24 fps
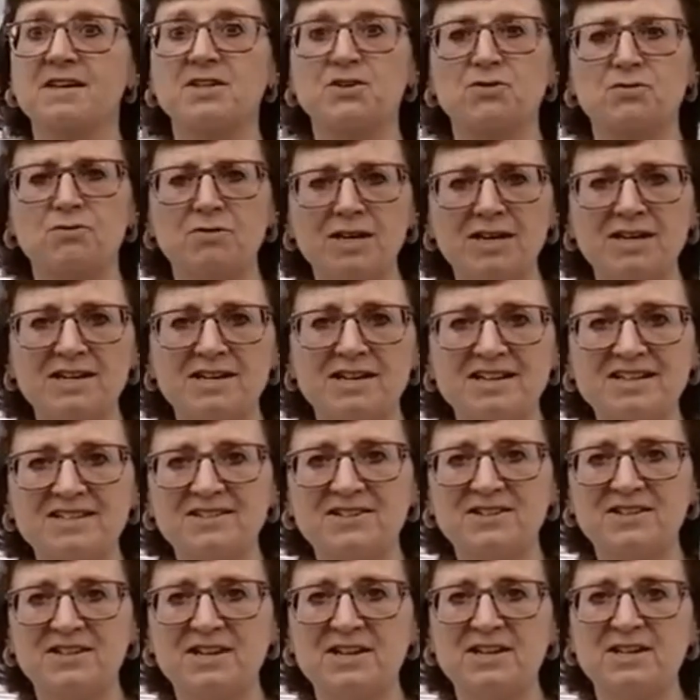it's really nice
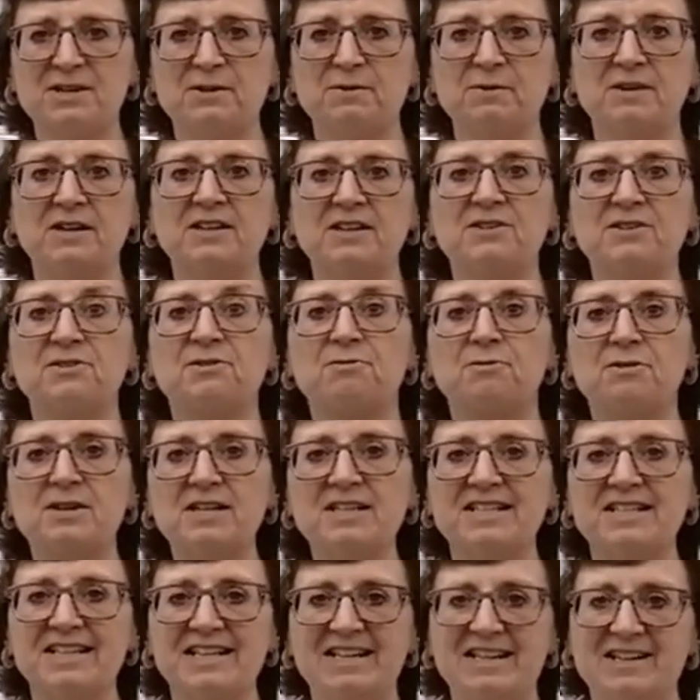to see you in
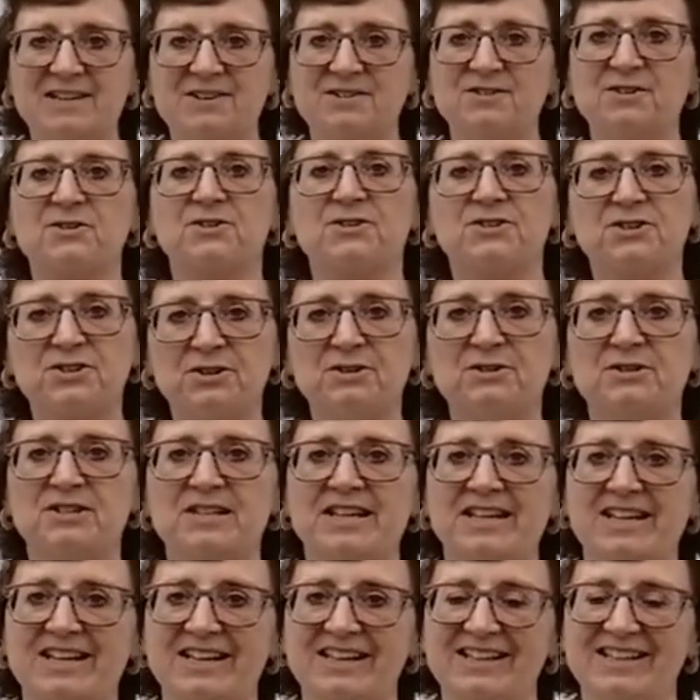3D, not
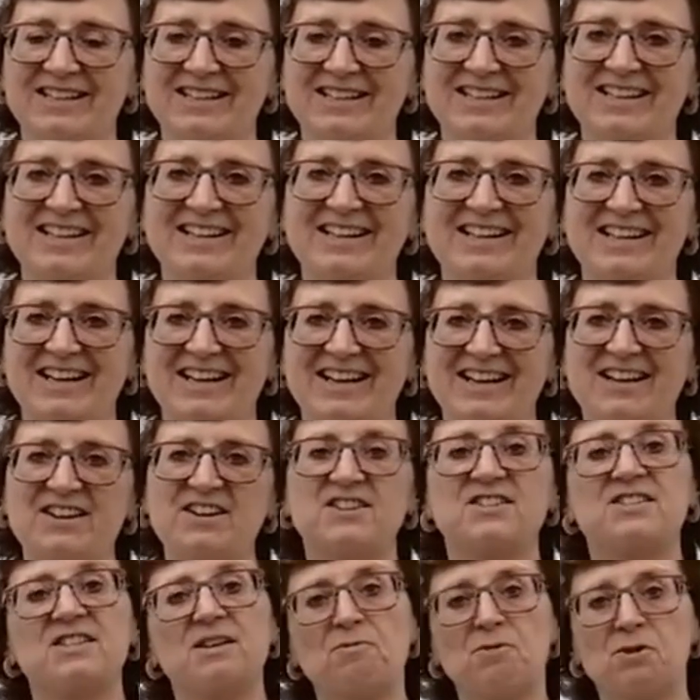2D.
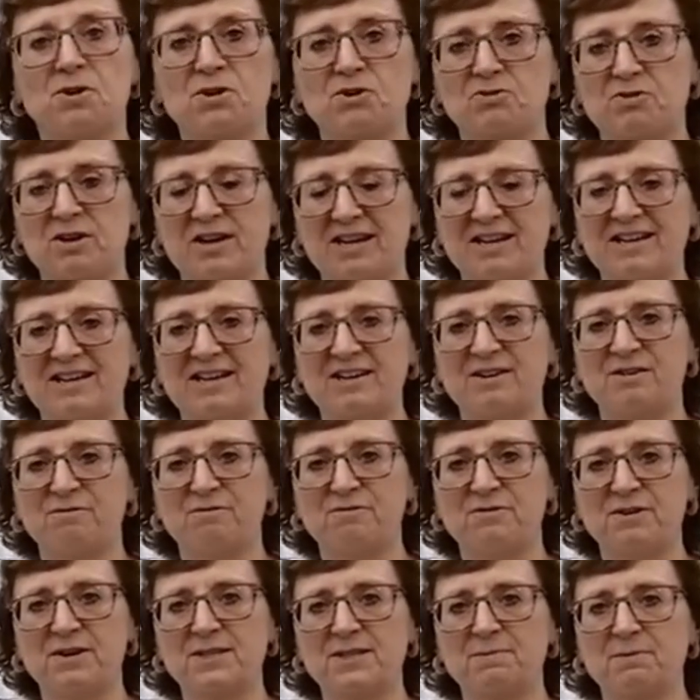Because they watch regularly
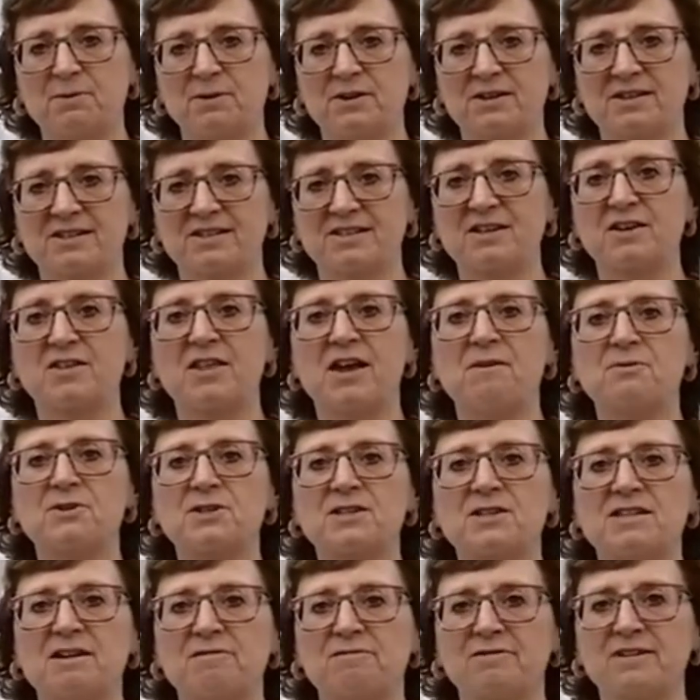on Facebook. So that
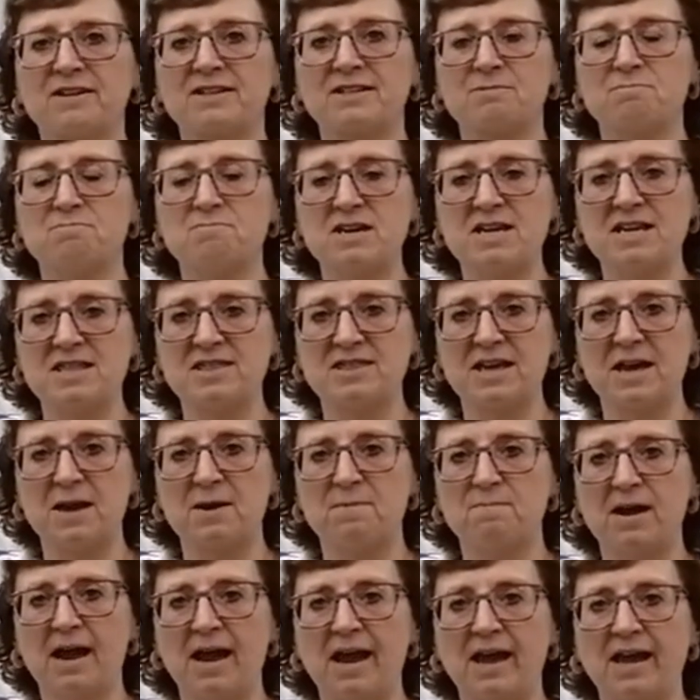was lovely to meet
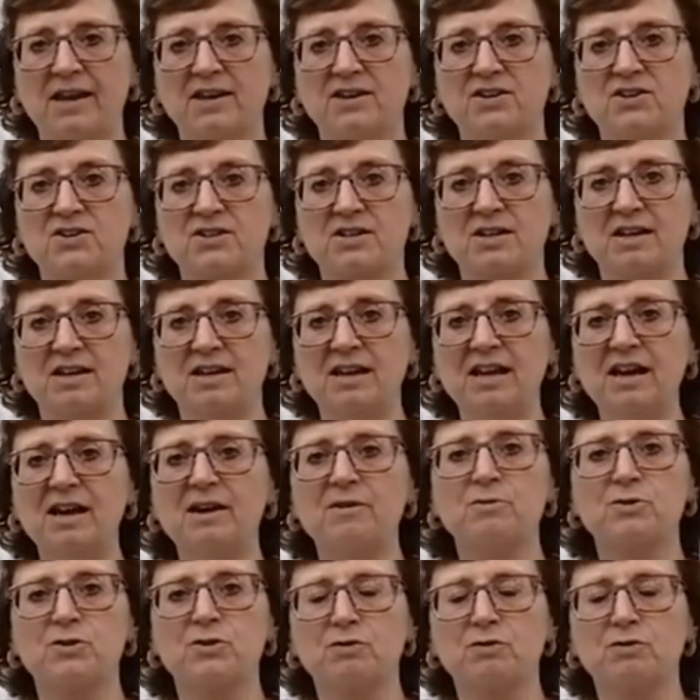them. And yeah, it